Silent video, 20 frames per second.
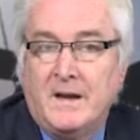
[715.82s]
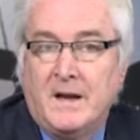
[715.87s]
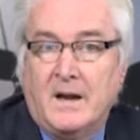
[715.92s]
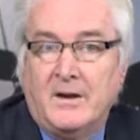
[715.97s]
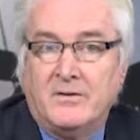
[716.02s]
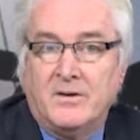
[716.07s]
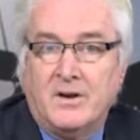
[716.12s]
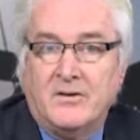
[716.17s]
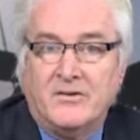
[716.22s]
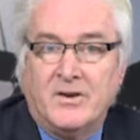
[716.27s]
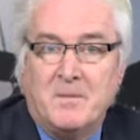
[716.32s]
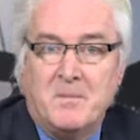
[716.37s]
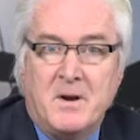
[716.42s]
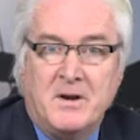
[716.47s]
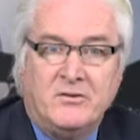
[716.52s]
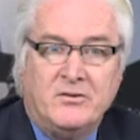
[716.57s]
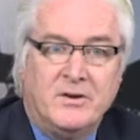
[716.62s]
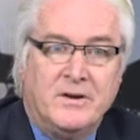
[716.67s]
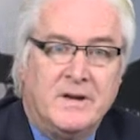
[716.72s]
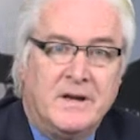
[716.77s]
as I
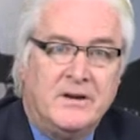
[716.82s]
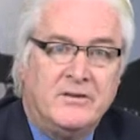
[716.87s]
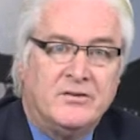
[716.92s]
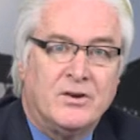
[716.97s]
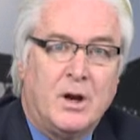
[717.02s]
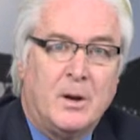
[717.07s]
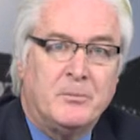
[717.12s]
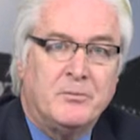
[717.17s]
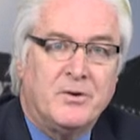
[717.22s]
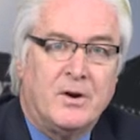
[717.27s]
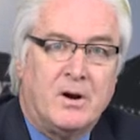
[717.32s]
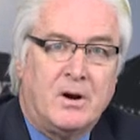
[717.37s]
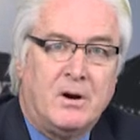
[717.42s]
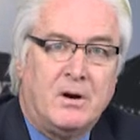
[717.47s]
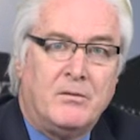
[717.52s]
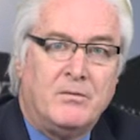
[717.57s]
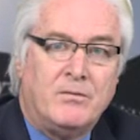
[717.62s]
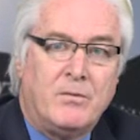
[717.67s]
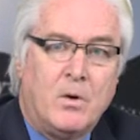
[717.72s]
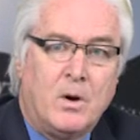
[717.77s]
mentioned, ESOPs are
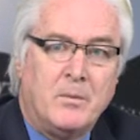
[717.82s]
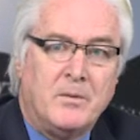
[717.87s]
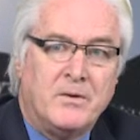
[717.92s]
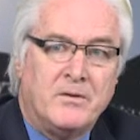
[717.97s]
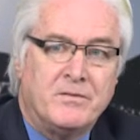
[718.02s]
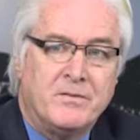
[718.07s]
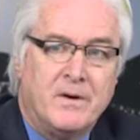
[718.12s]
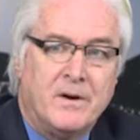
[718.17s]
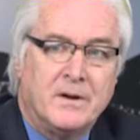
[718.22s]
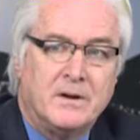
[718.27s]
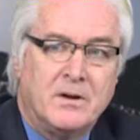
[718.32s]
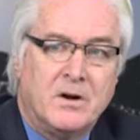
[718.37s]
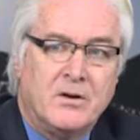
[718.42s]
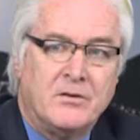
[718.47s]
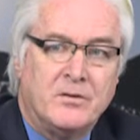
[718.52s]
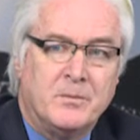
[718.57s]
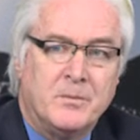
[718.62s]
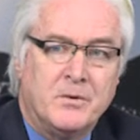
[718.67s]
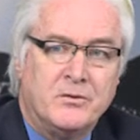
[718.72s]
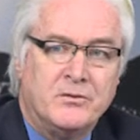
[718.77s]
a form of defined
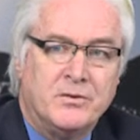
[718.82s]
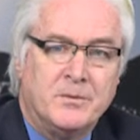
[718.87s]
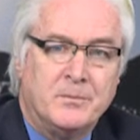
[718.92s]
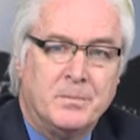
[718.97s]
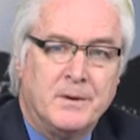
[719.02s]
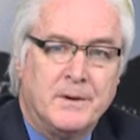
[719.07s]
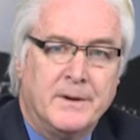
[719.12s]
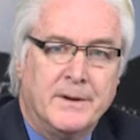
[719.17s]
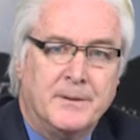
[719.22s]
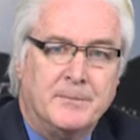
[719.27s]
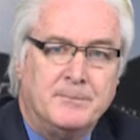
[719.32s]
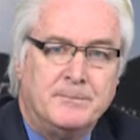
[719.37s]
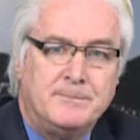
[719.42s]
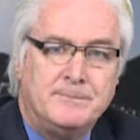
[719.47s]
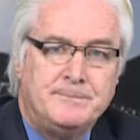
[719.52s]
contribution plan,